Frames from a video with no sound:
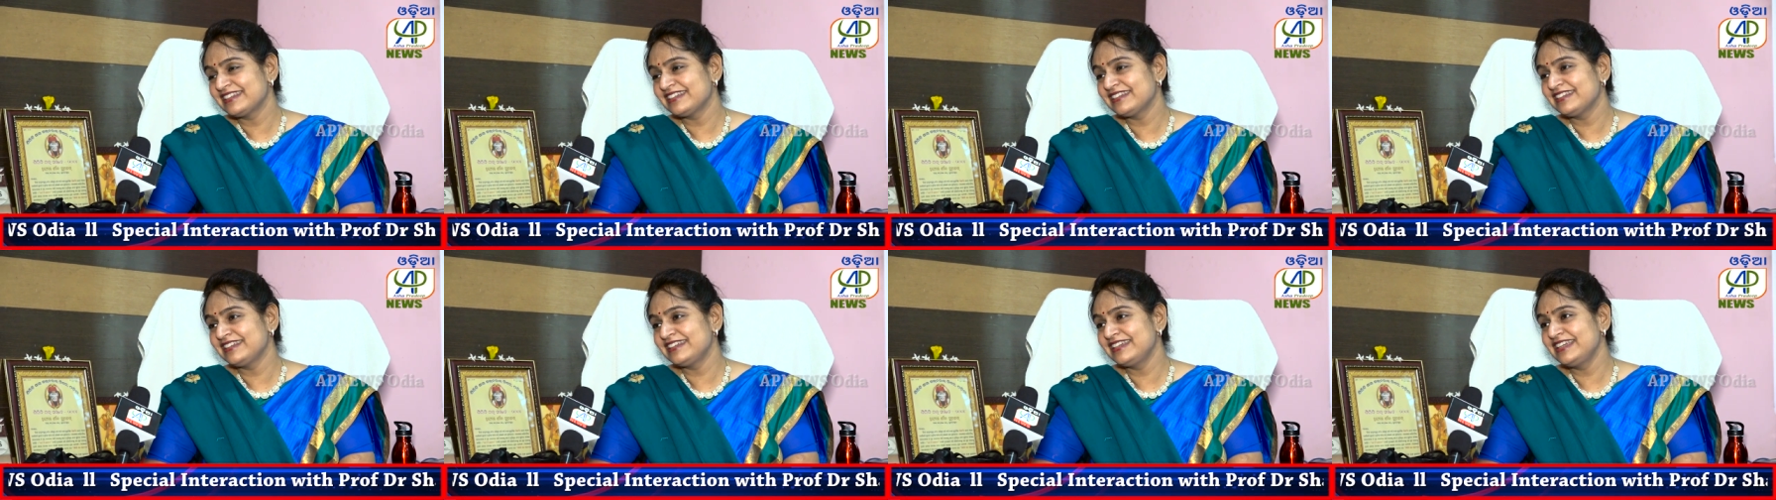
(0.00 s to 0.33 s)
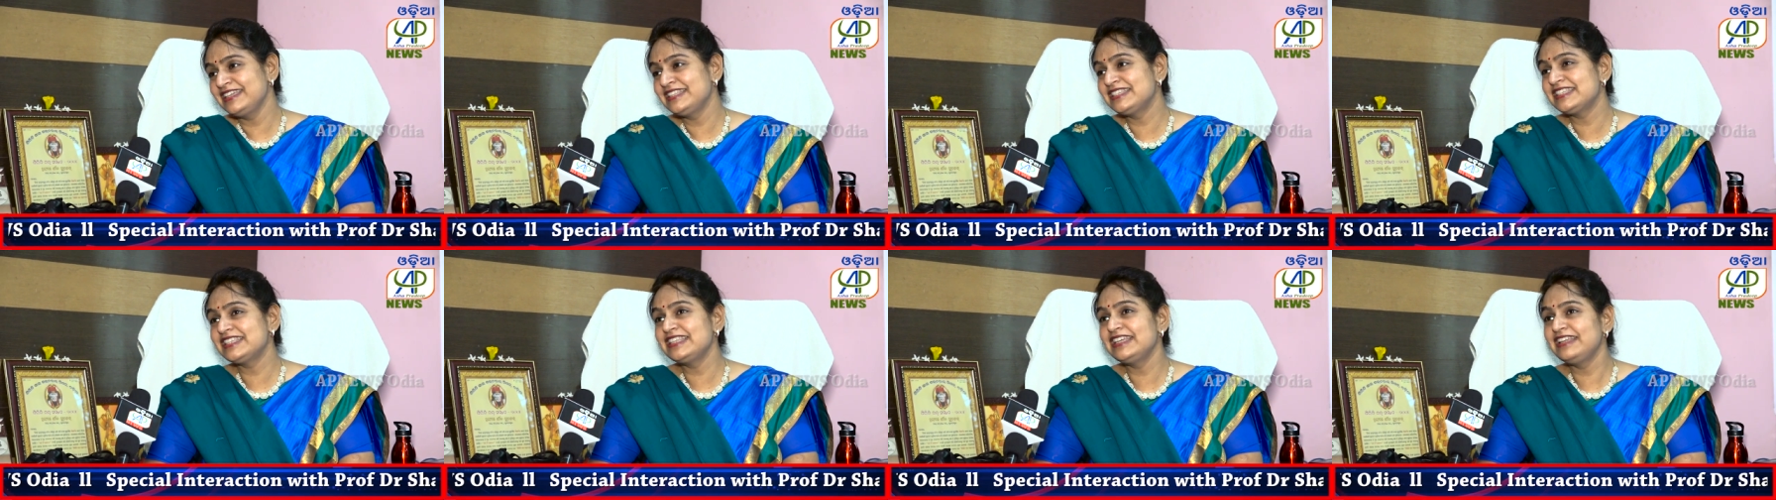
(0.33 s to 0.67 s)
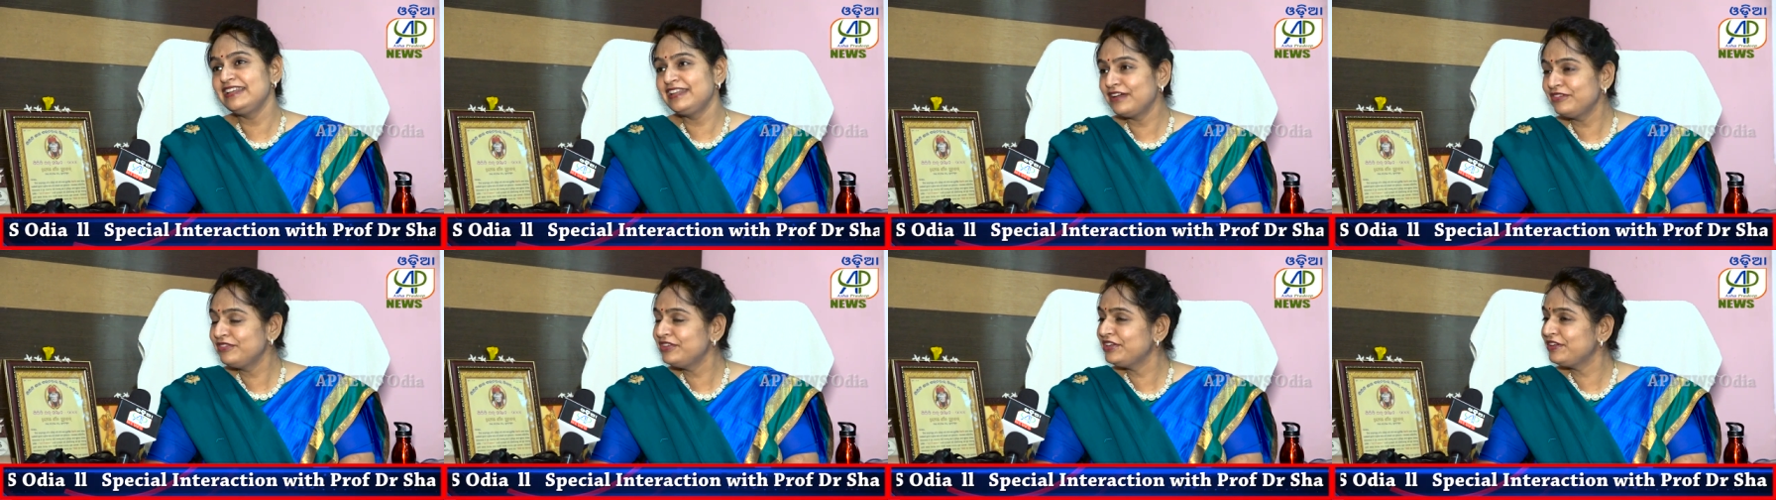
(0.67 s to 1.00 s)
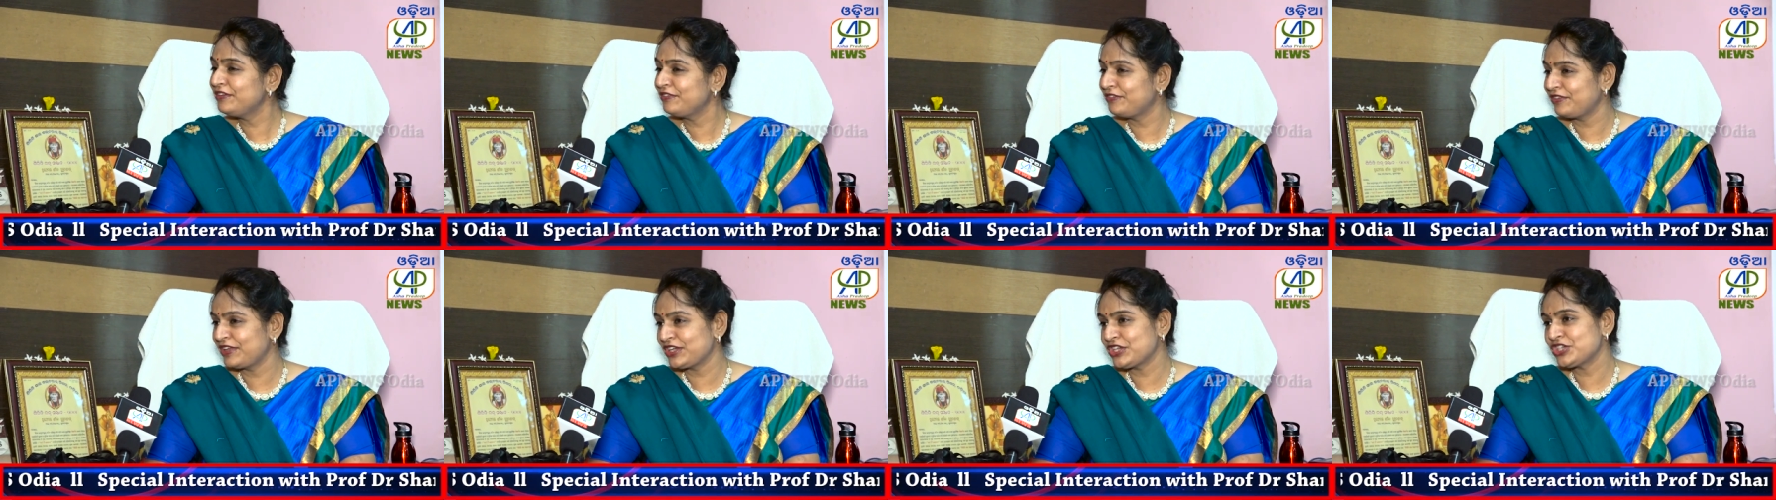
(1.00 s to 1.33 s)
It's the love
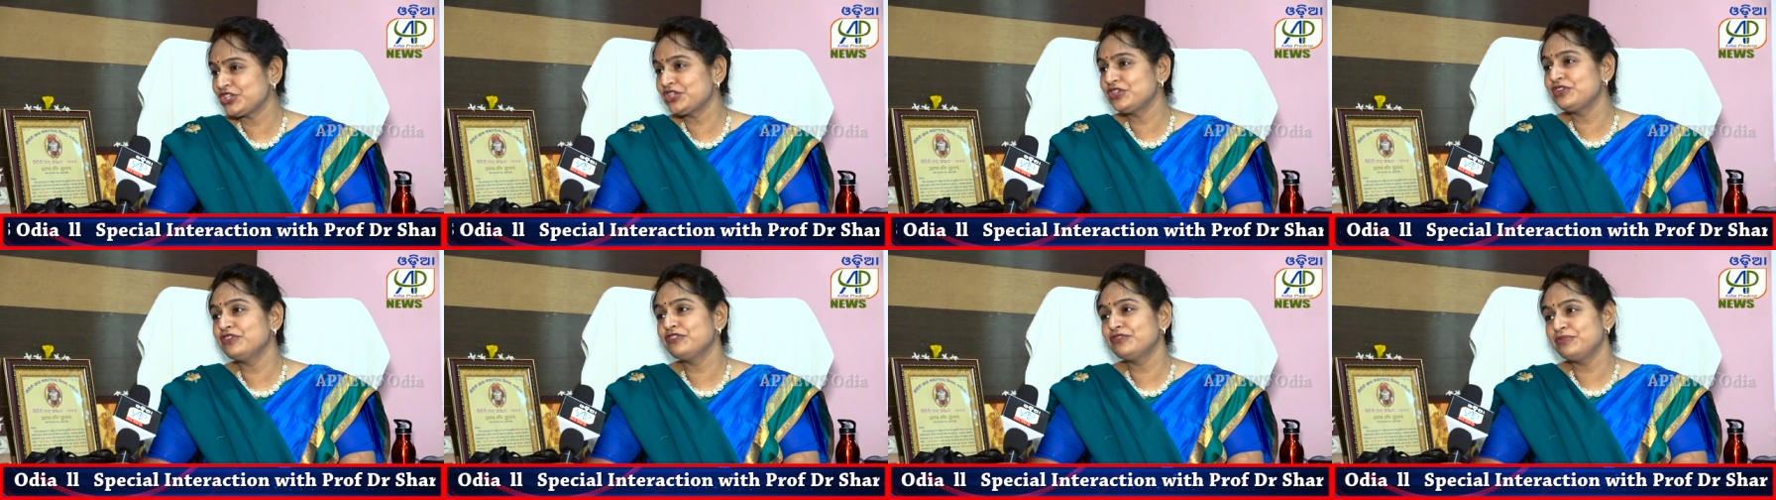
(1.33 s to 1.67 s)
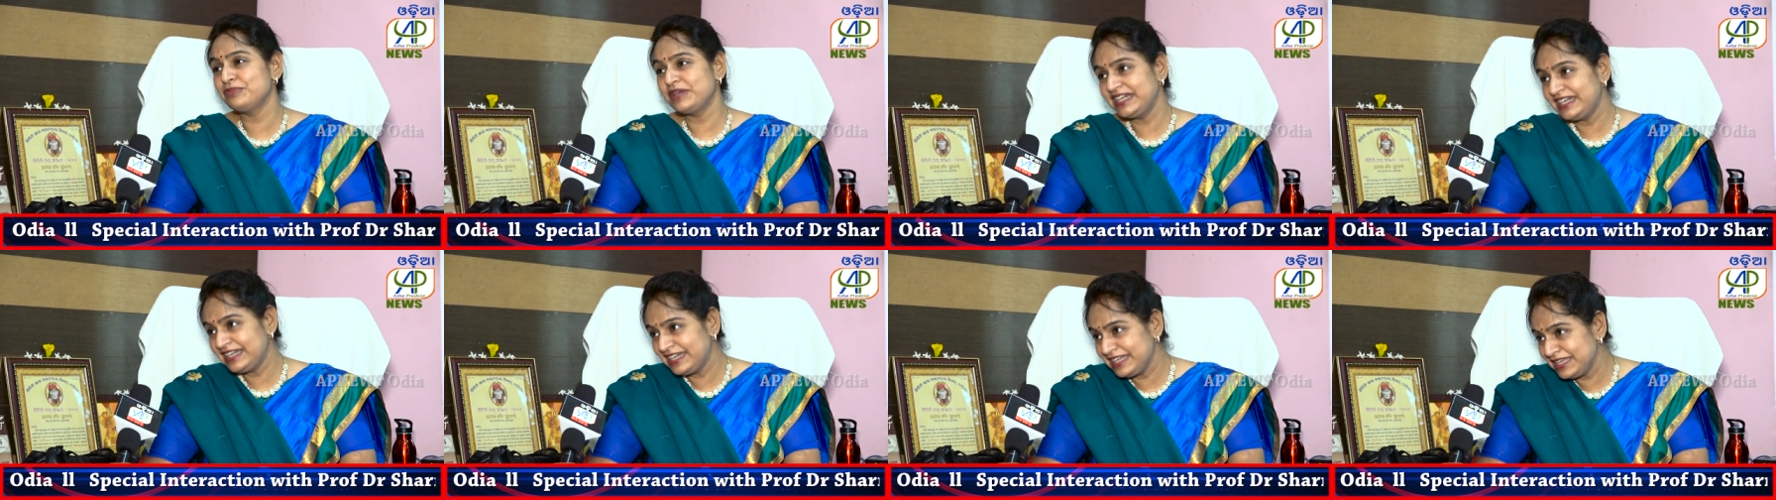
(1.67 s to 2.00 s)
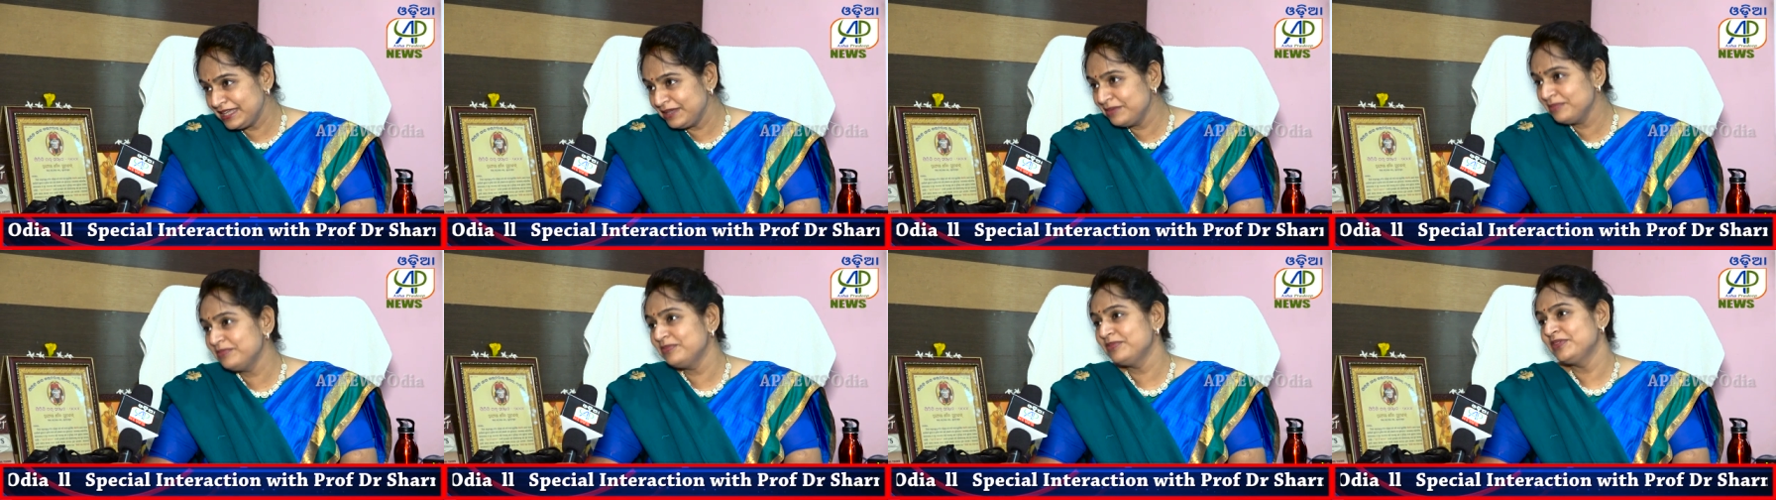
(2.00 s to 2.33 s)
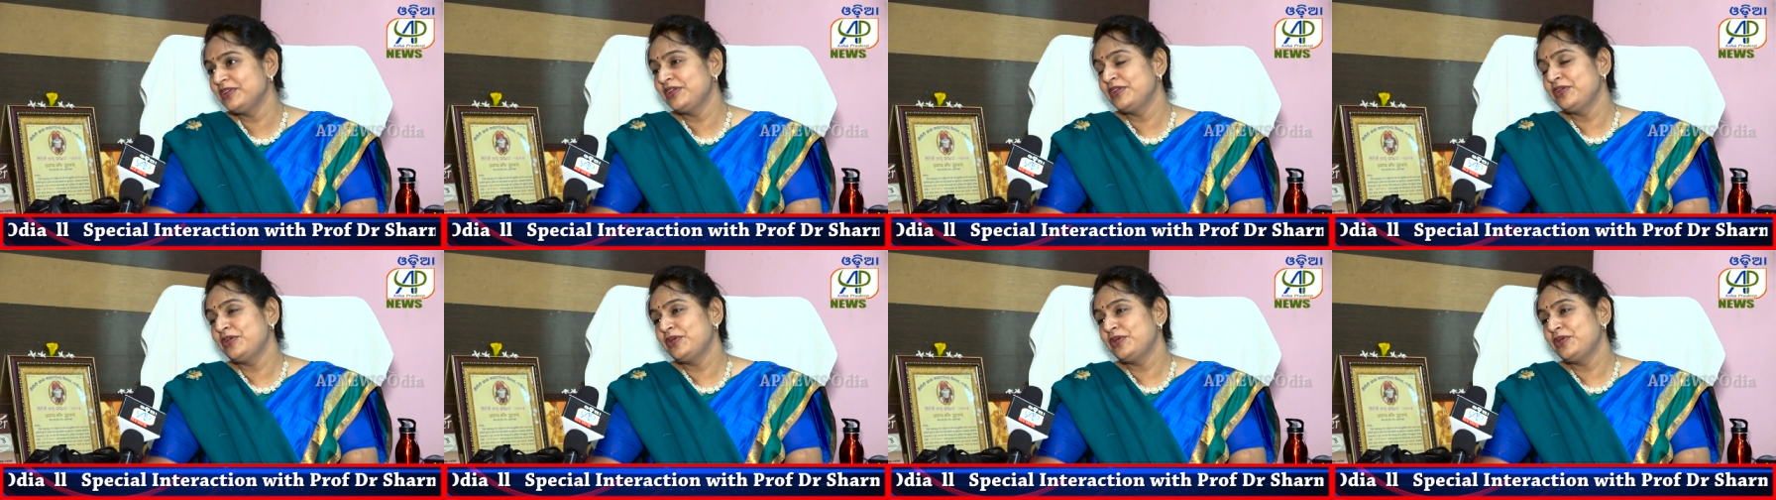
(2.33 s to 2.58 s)
and affection of my team